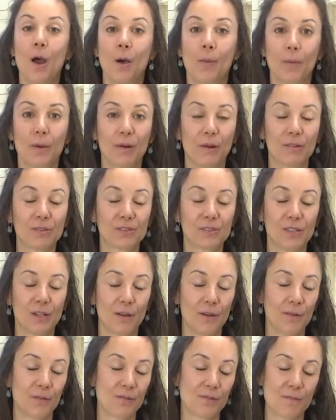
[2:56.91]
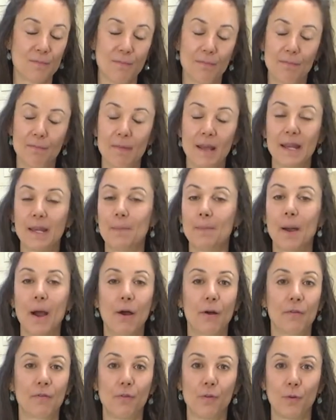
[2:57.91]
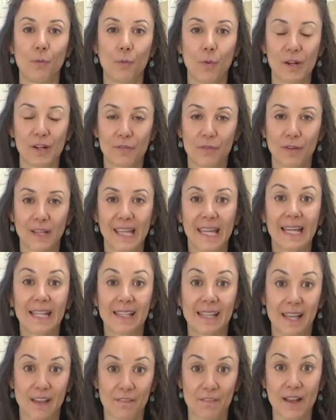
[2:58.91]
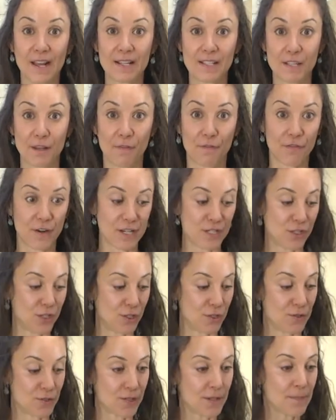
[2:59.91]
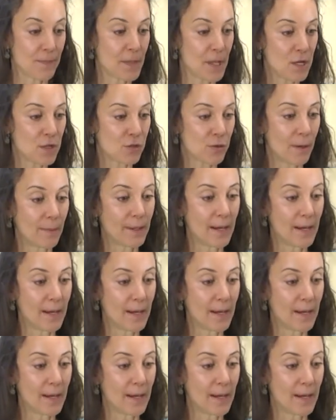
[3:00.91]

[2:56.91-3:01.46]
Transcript: but also many powerful, wonderful healing effects of fresh juice. So I'm